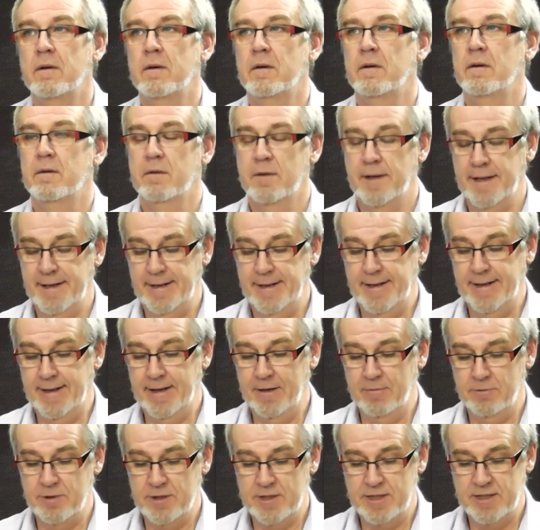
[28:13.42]
right now
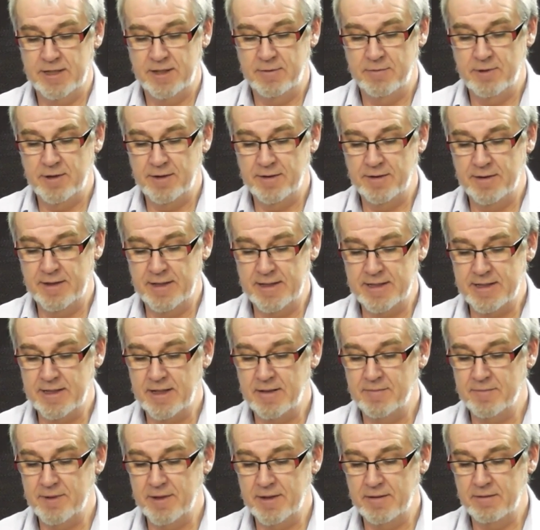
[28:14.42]
and see whether that's
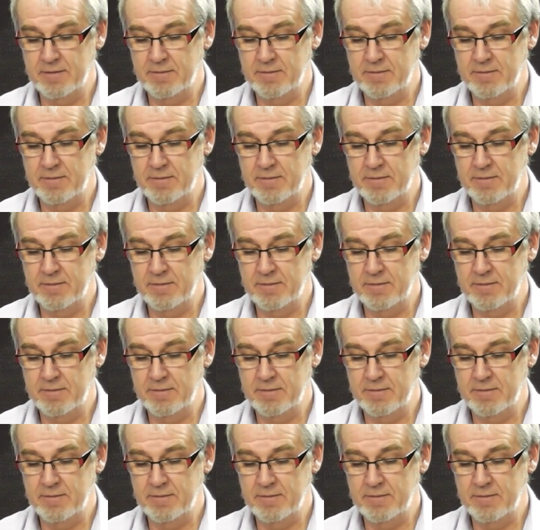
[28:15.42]
happening.